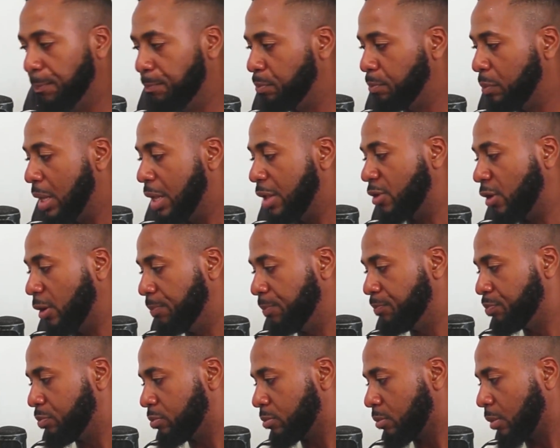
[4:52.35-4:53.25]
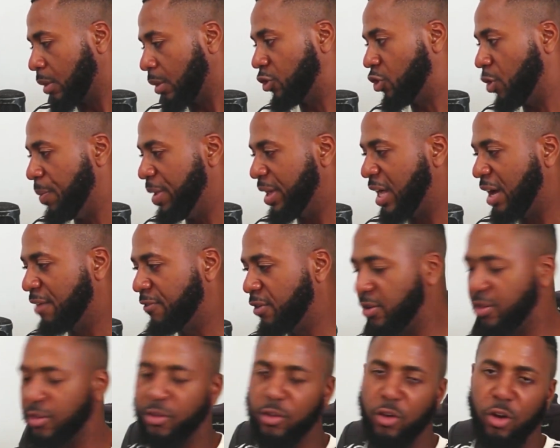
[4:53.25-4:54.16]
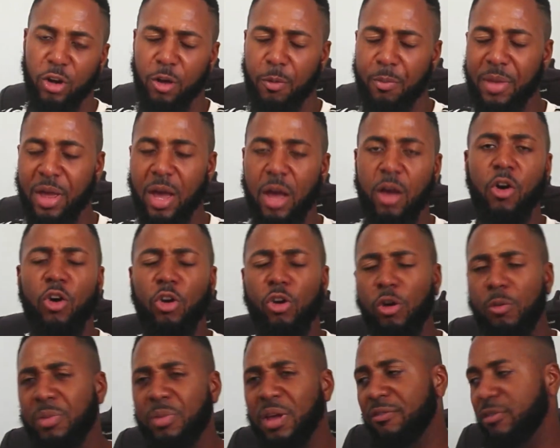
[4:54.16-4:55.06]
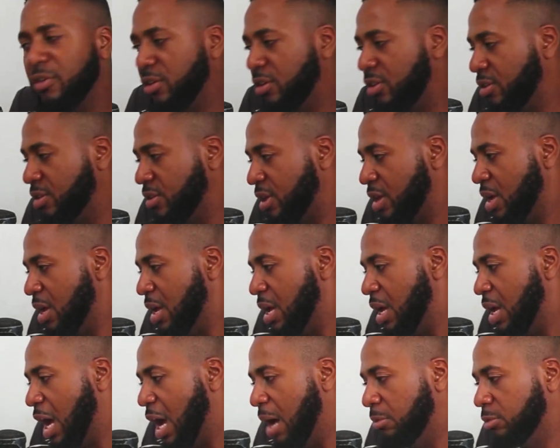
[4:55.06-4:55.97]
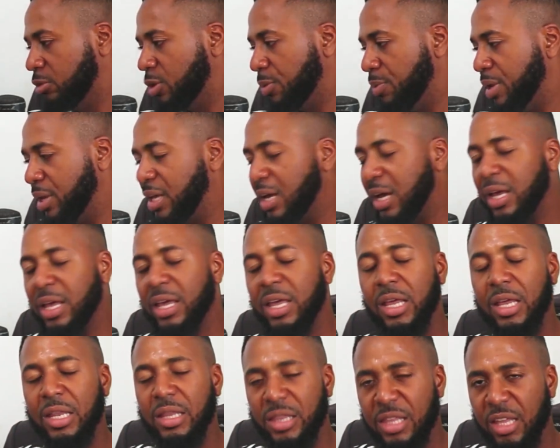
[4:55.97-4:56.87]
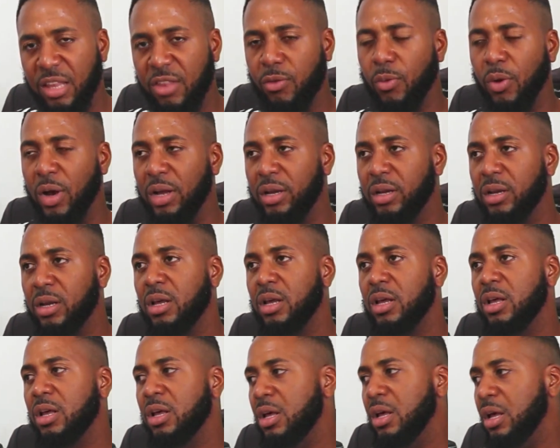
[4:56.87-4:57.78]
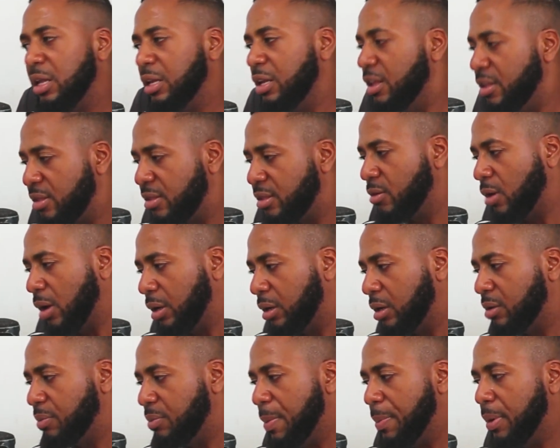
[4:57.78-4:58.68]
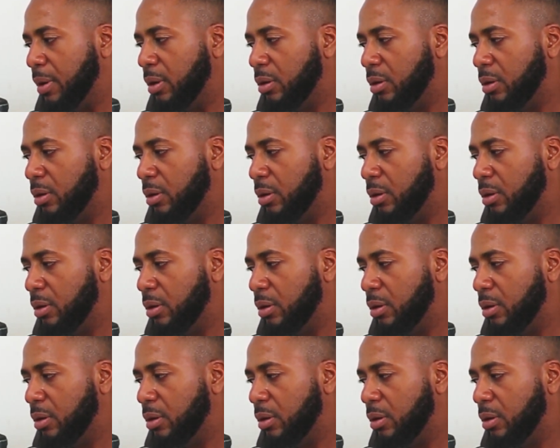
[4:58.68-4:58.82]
So, Jamaica versus Colombia. Colombia versus Jamaica. This one, people.